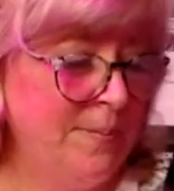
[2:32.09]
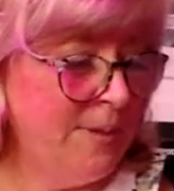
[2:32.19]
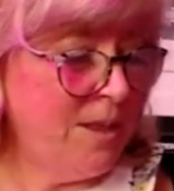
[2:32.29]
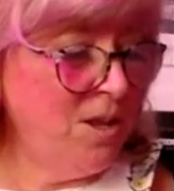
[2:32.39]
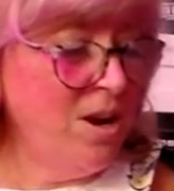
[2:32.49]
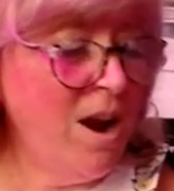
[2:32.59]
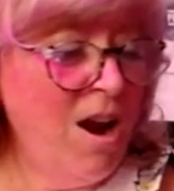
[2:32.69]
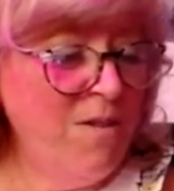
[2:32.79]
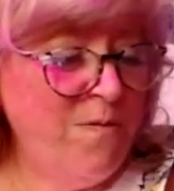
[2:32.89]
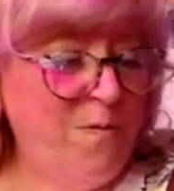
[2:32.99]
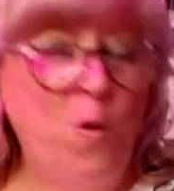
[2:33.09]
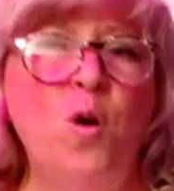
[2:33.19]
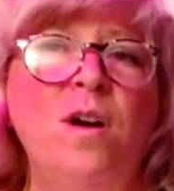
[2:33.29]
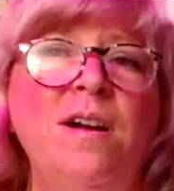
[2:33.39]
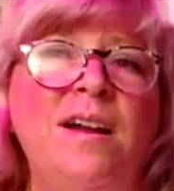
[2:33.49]
There are
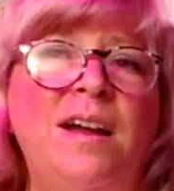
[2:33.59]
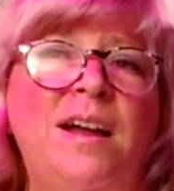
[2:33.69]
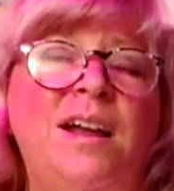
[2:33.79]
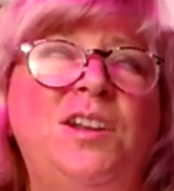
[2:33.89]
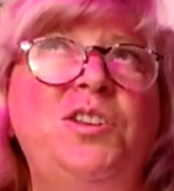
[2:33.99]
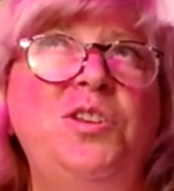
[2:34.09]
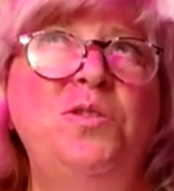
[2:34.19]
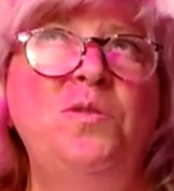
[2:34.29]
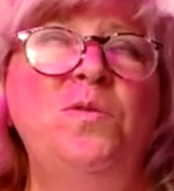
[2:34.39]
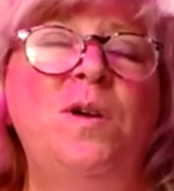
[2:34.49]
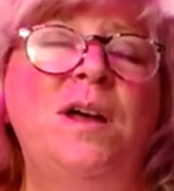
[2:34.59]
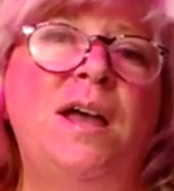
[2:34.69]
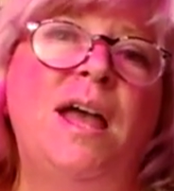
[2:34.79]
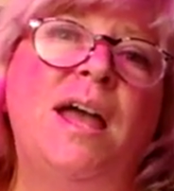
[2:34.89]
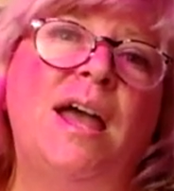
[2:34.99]
4 new
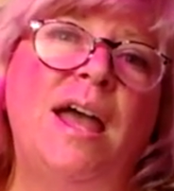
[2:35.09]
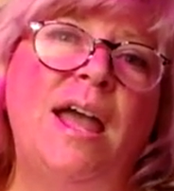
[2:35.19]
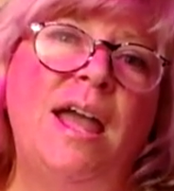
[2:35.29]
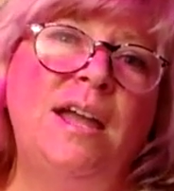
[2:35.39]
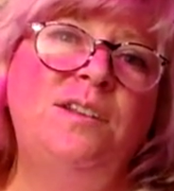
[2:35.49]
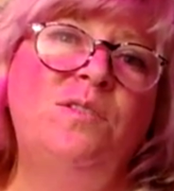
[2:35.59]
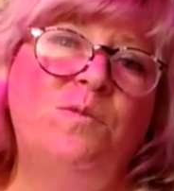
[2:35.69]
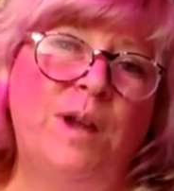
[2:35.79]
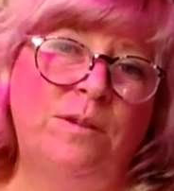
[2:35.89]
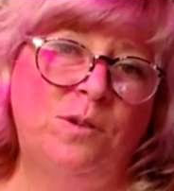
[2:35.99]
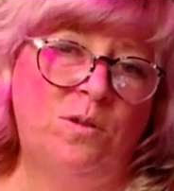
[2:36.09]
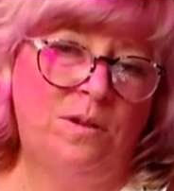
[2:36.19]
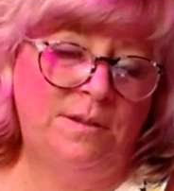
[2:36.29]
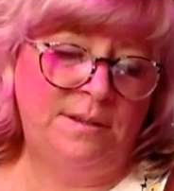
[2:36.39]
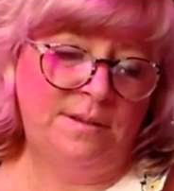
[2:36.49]
end of round
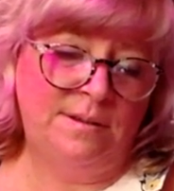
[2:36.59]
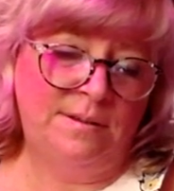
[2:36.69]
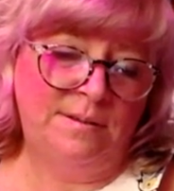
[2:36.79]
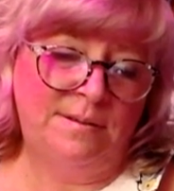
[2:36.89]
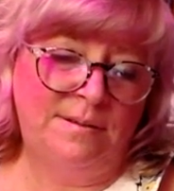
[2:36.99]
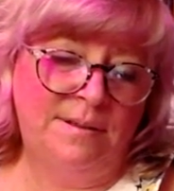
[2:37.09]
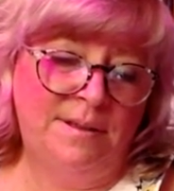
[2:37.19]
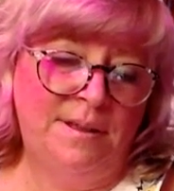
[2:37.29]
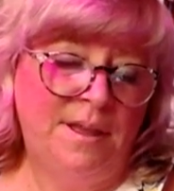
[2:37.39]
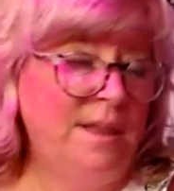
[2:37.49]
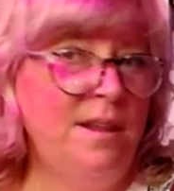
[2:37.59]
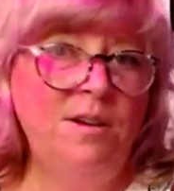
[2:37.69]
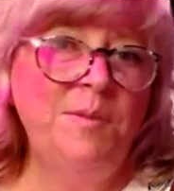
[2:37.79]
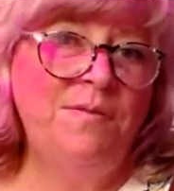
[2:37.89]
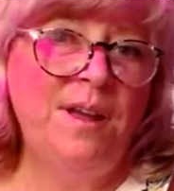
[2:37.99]
goals. They
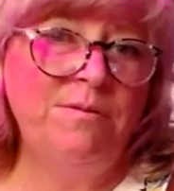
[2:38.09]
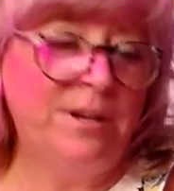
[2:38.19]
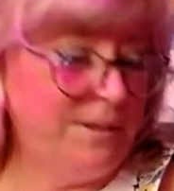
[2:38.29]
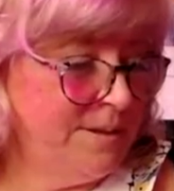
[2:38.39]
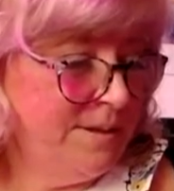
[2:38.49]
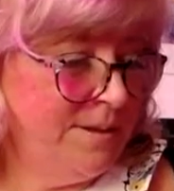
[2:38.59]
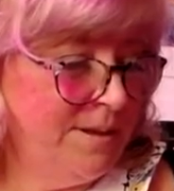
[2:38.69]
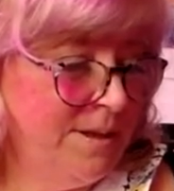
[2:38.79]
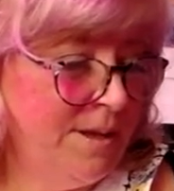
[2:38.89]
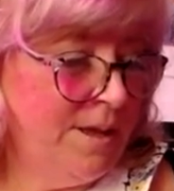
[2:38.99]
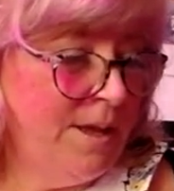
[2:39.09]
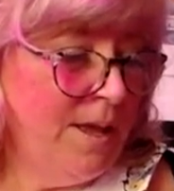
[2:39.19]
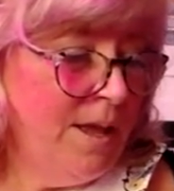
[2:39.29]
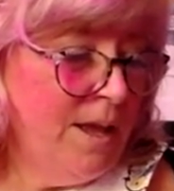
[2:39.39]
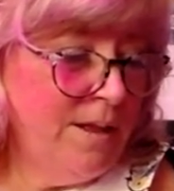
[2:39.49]
are my favorites.
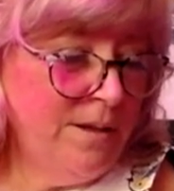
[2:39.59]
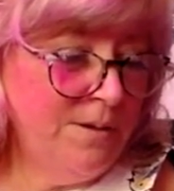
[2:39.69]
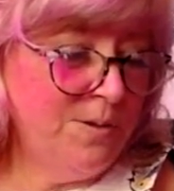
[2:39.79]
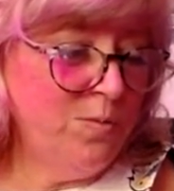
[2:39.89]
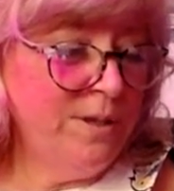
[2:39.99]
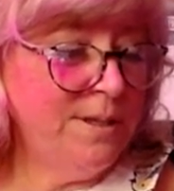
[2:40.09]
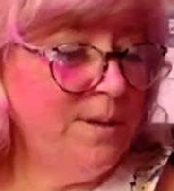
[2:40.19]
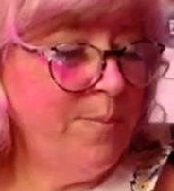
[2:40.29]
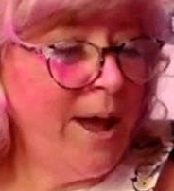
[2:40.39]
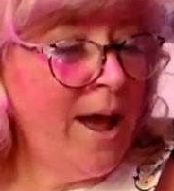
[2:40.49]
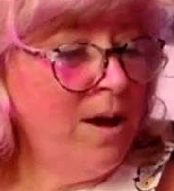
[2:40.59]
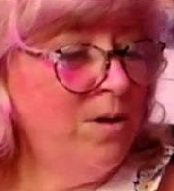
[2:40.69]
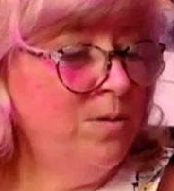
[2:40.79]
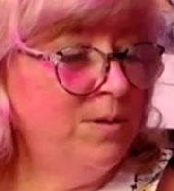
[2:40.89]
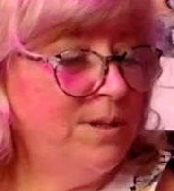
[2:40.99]
There's ones
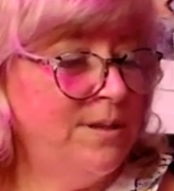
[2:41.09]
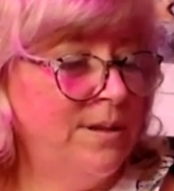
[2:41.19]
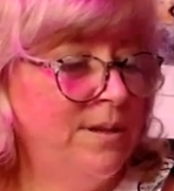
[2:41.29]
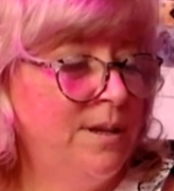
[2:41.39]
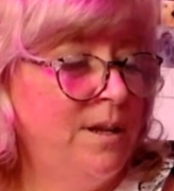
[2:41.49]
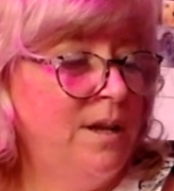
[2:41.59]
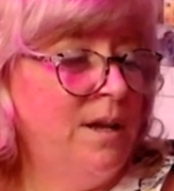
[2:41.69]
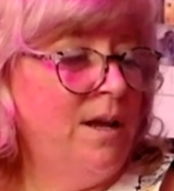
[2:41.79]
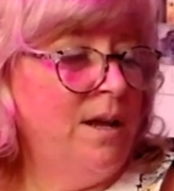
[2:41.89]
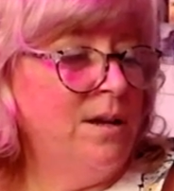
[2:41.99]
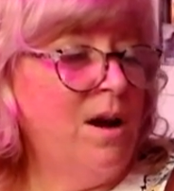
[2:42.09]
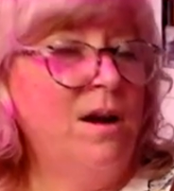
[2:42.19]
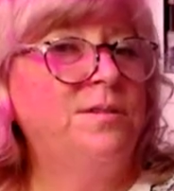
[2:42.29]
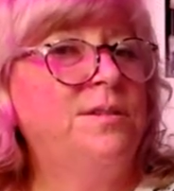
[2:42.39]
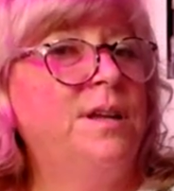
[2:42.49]
about
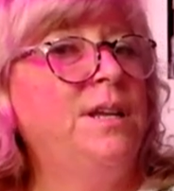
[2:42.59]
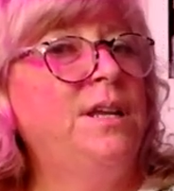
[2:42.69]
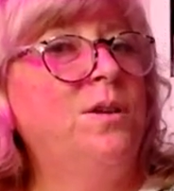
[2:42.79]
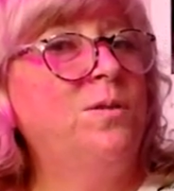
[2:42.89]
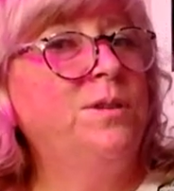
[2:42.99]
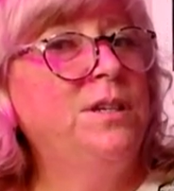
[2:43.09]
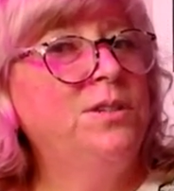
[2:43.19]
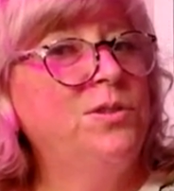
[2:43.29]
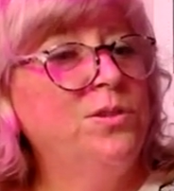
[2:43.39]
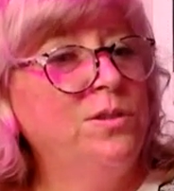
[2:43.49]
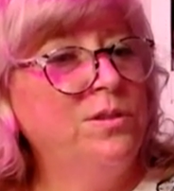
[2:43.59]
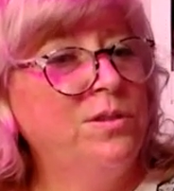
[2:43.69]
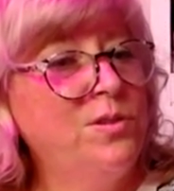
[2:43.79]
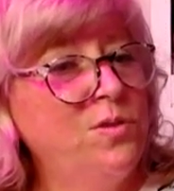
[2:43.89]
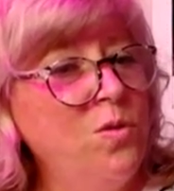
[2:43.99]
cards that eat only a certain
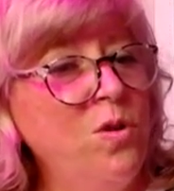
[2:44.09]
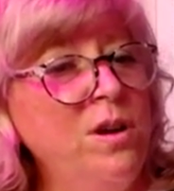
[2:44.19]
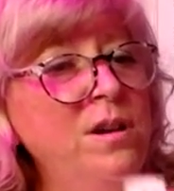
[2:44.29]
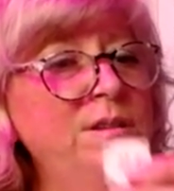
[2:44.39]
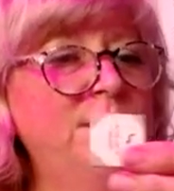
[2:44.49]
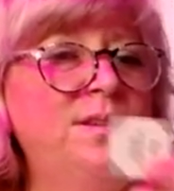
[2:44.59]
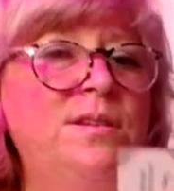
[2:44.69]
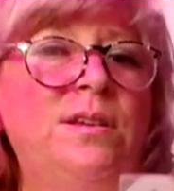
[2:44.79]
source,